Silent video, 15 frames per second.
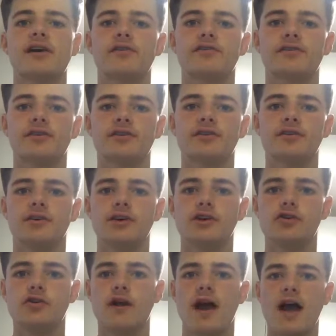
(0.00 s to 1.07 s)
Nelson.
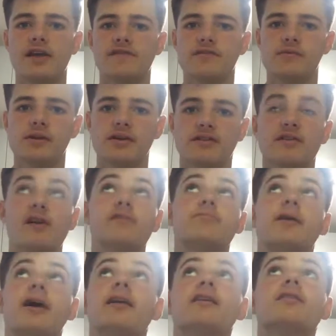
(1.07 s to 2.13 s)
You're ahead for me, says
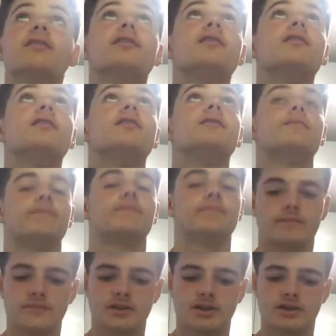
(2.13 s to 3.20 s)
Ben.
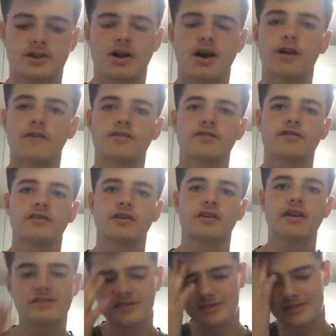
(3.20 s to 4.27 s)
Cardiff just need
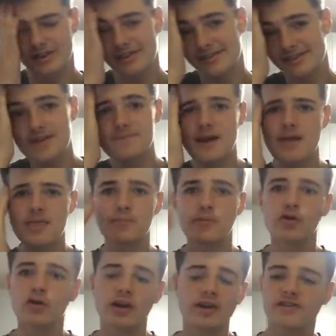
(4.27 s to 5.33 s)
to keep getting the ball
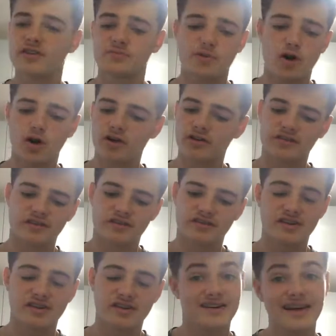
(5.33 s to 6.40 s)
into the box. It's
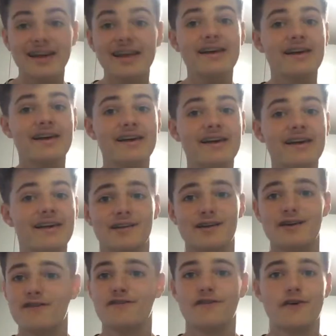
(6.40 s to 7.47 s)
clear that
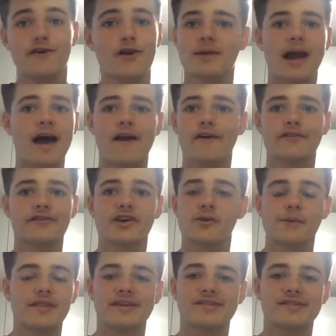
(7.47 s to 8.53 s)
Fulham cannot
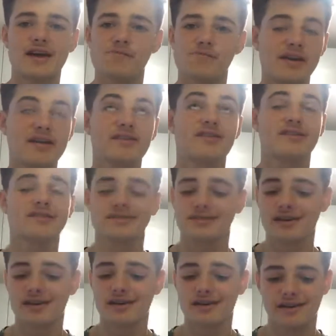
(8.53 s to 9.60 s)
deal with these set
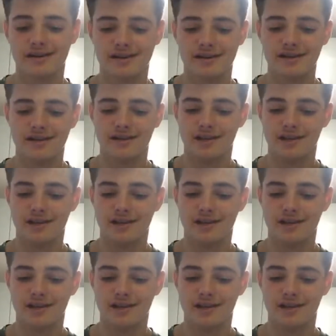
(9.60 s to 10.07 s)
pieces, and